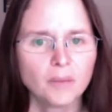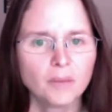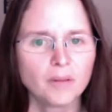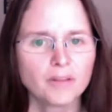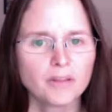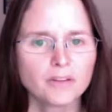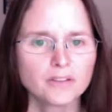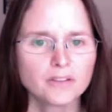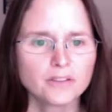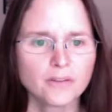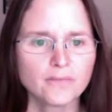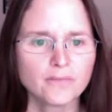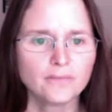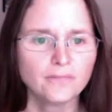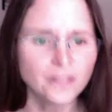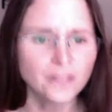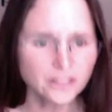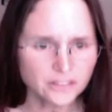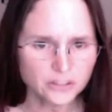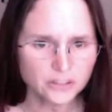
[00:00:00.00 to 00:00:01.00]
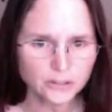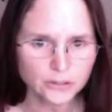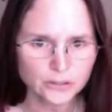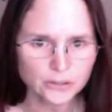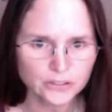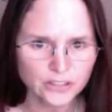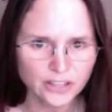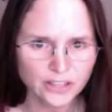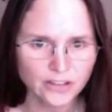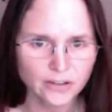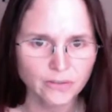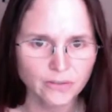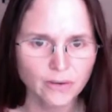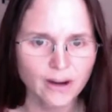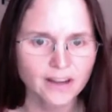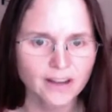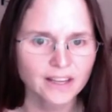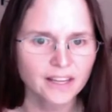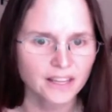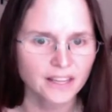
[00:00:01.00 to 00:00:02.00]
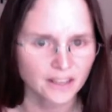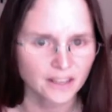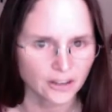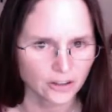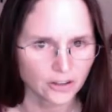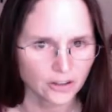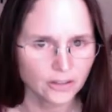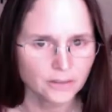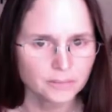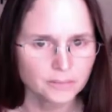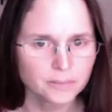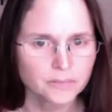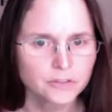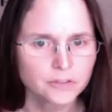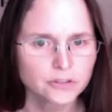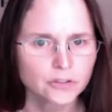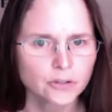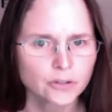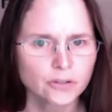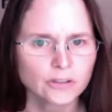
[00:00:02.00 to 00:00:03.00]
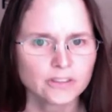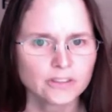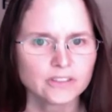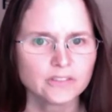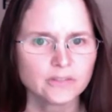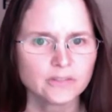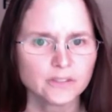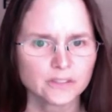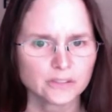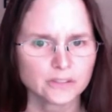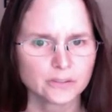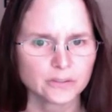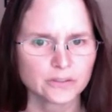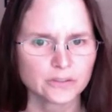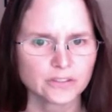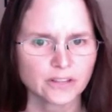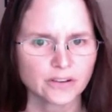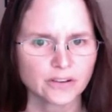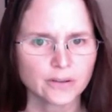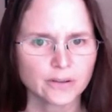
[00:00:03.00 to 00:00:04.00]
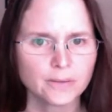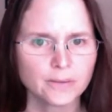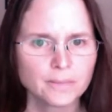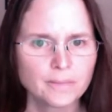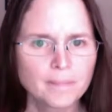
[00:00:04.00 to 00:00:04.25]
There's a visitor center right here, Sugarlands Visitor Center.